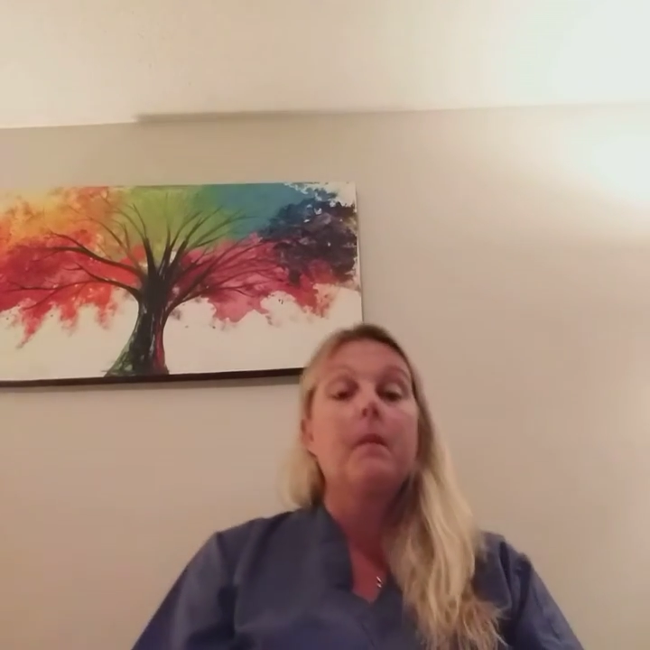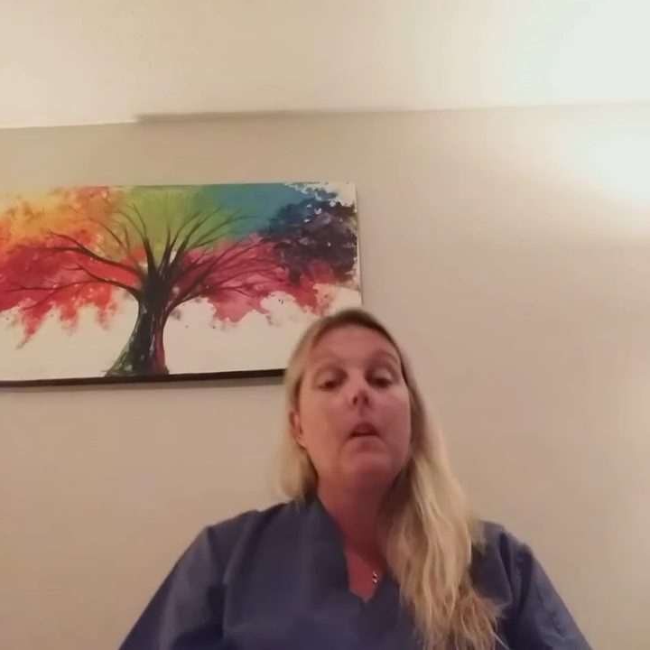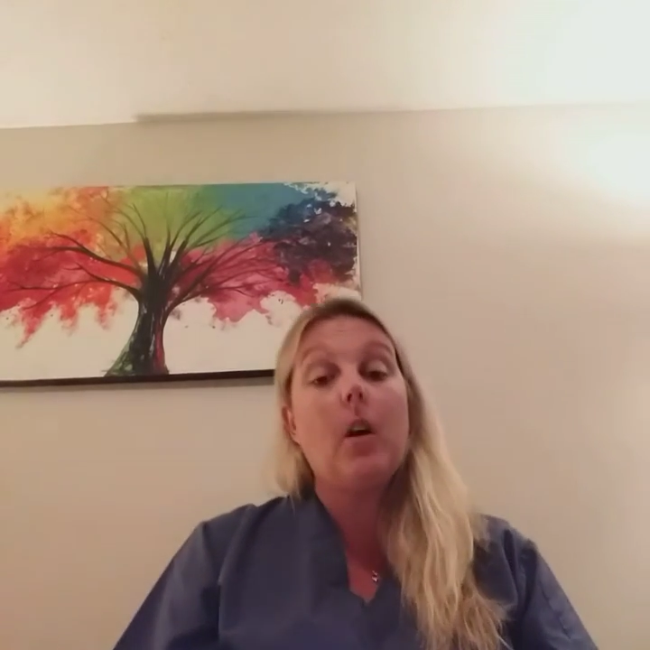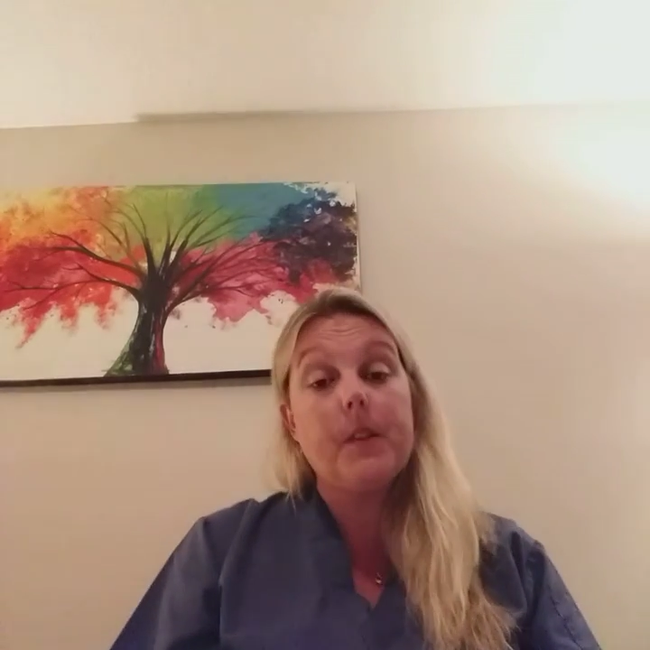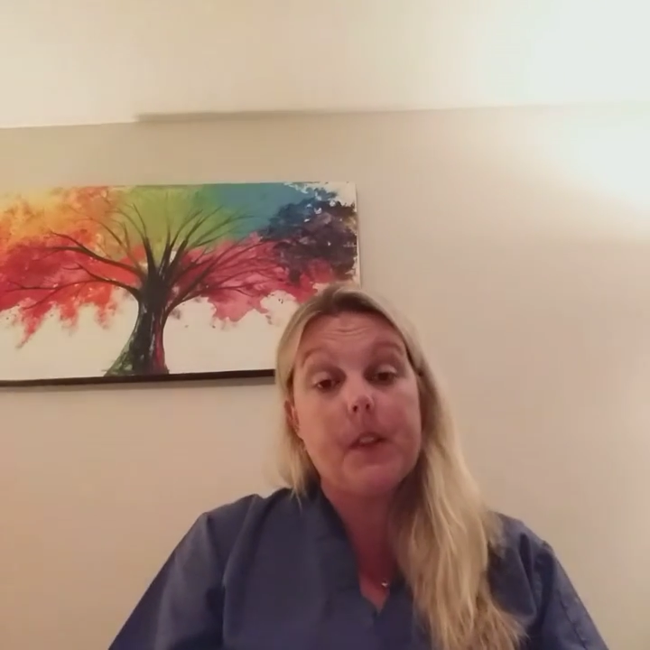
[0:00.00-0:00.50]

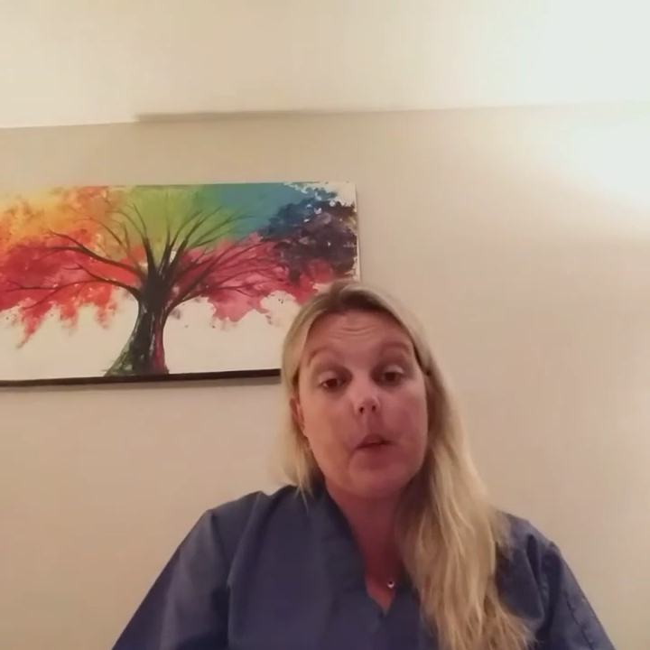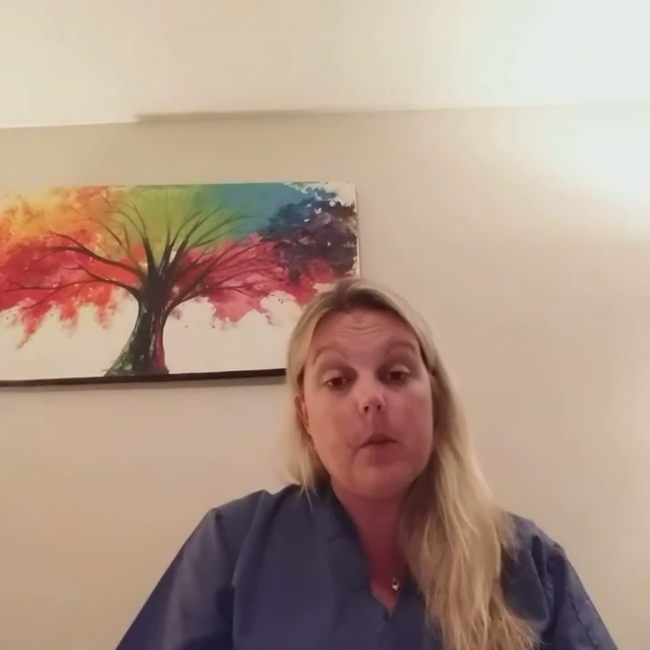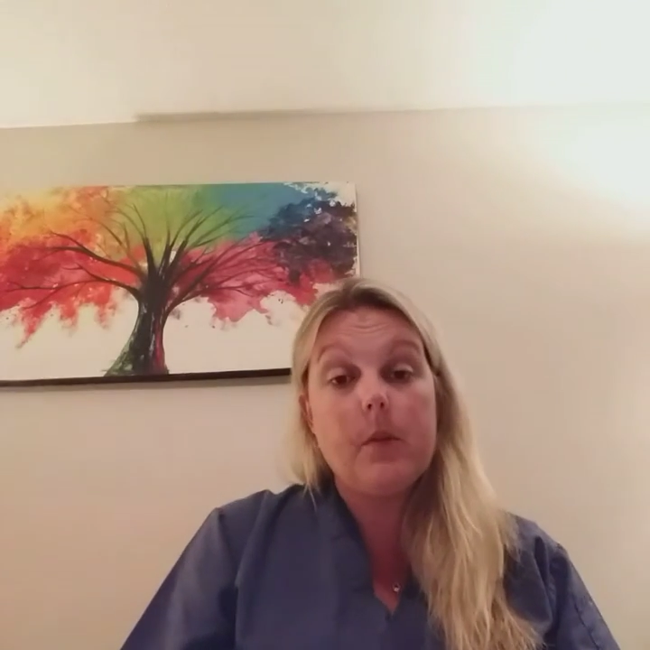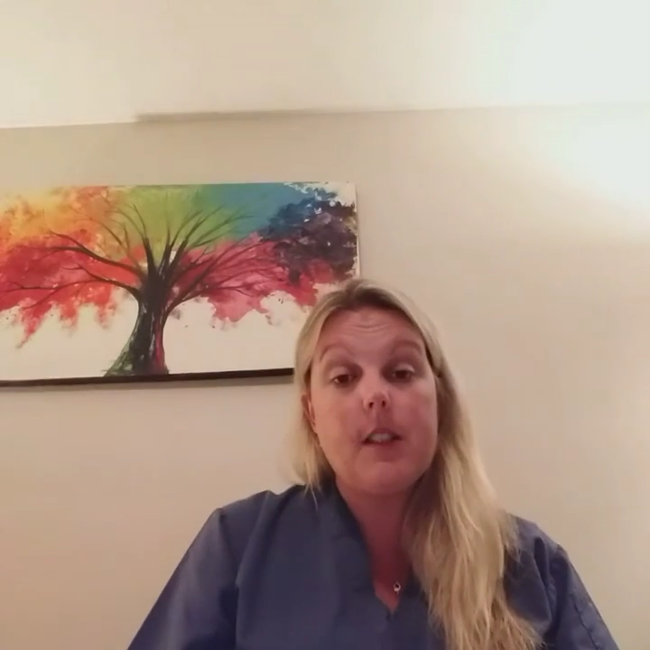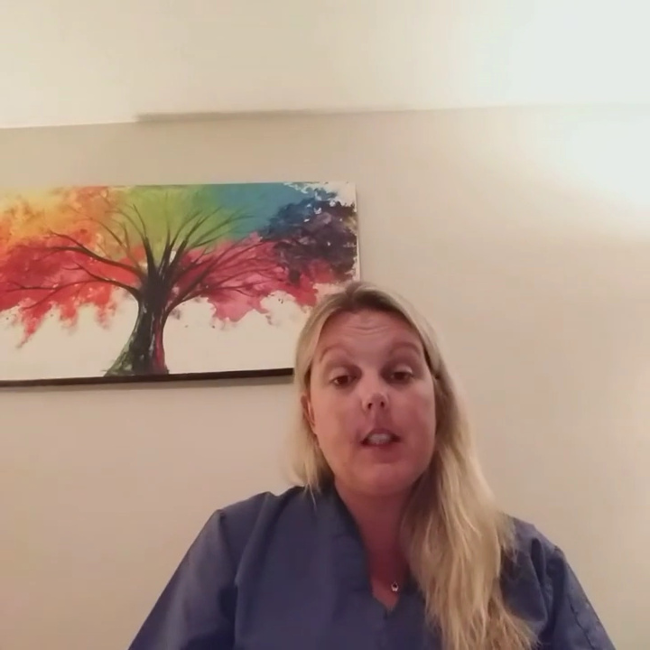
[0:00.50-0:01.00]

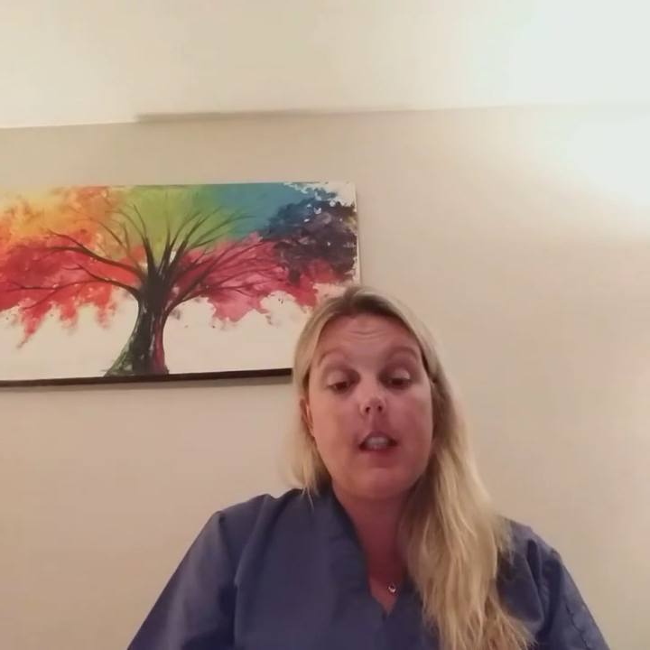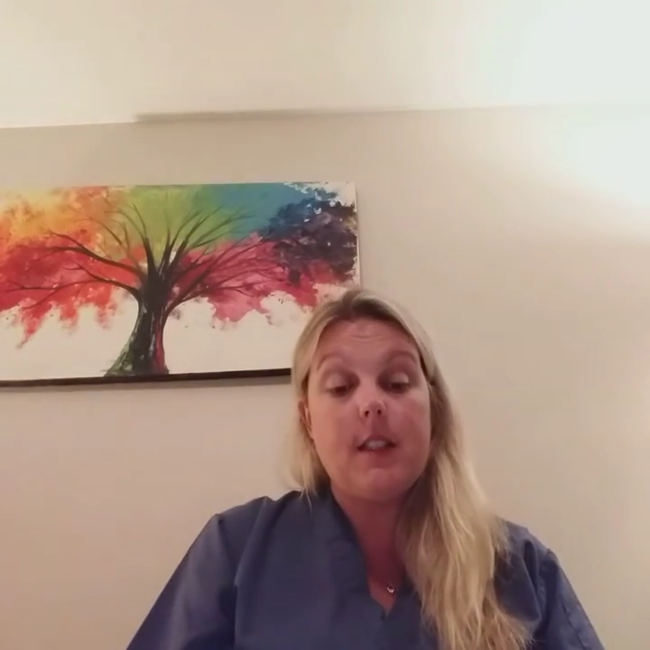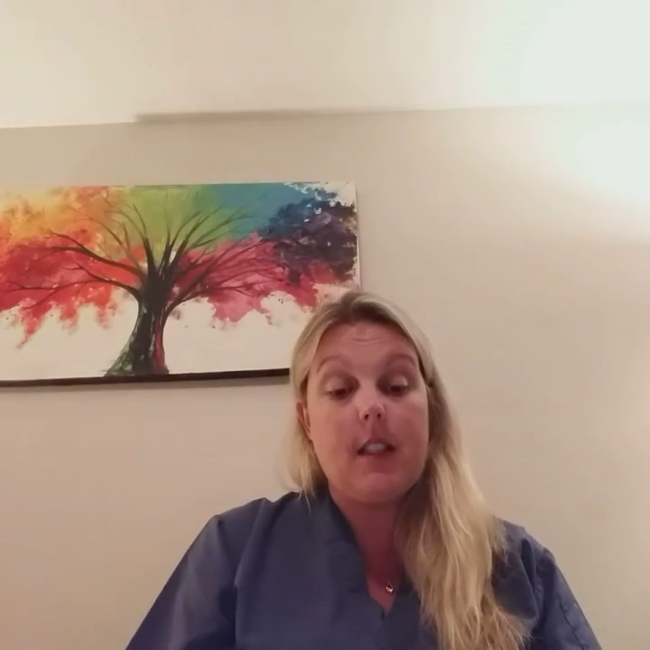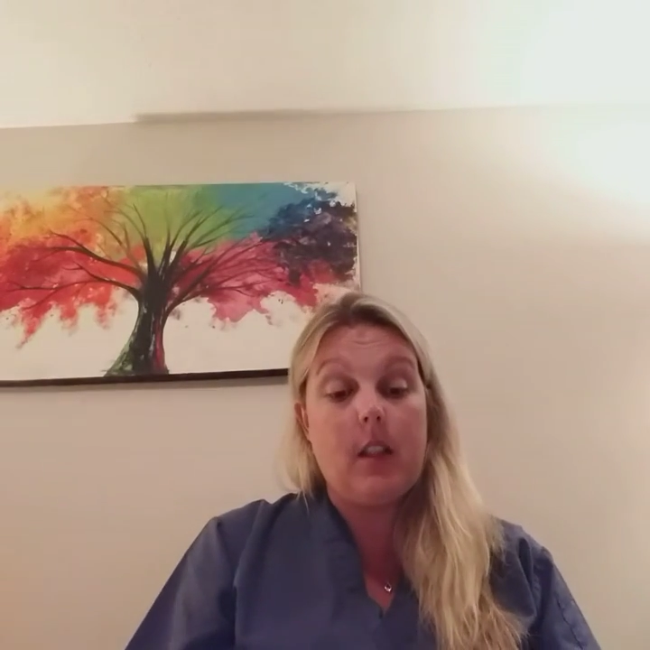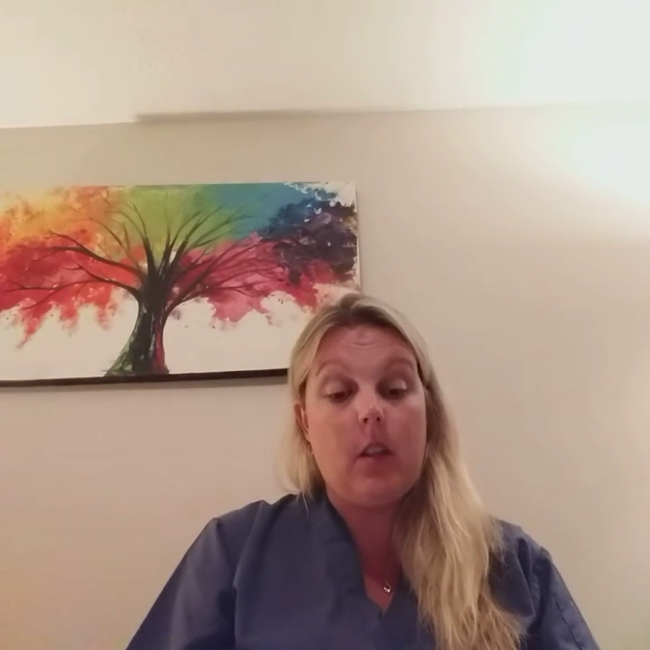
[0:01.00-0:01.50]
Also, to
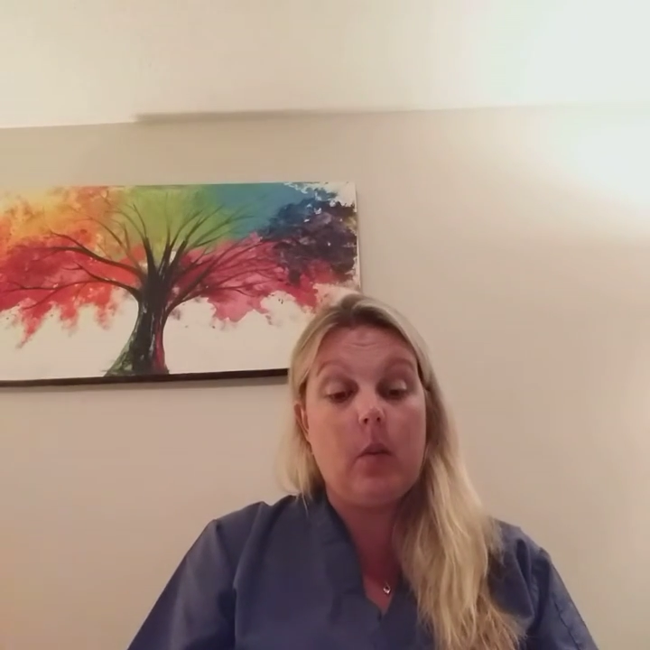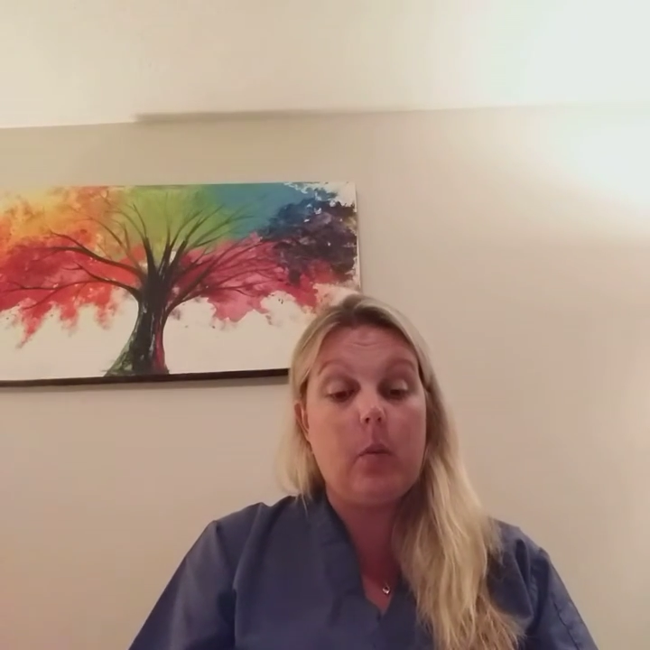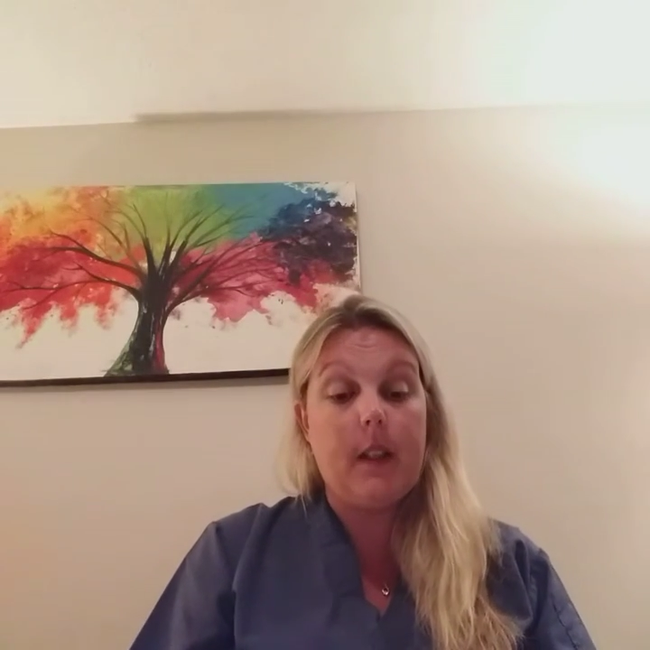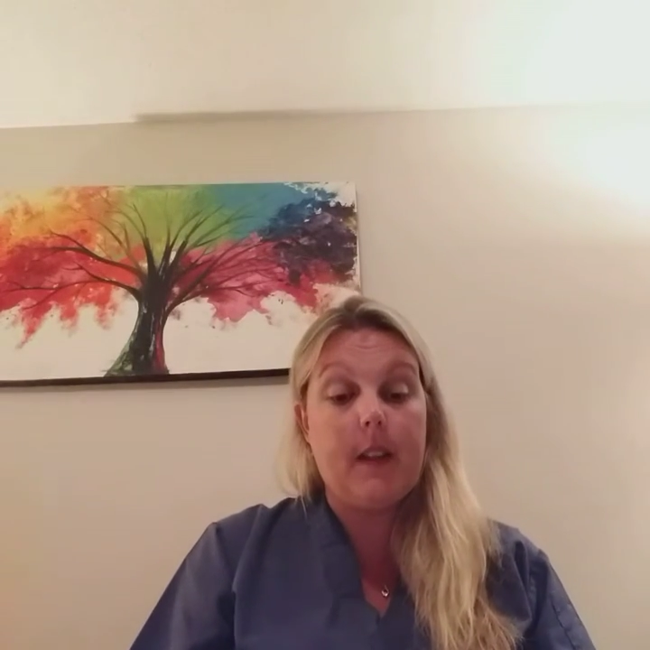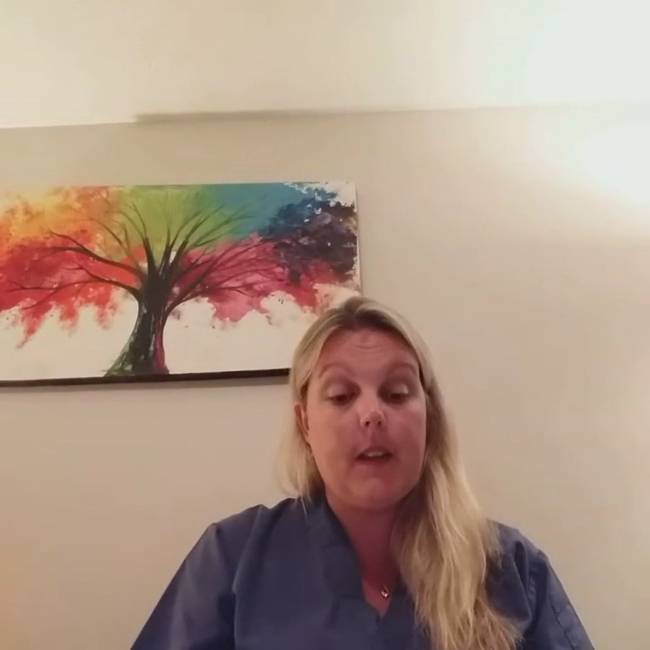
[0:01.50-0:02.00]
continue with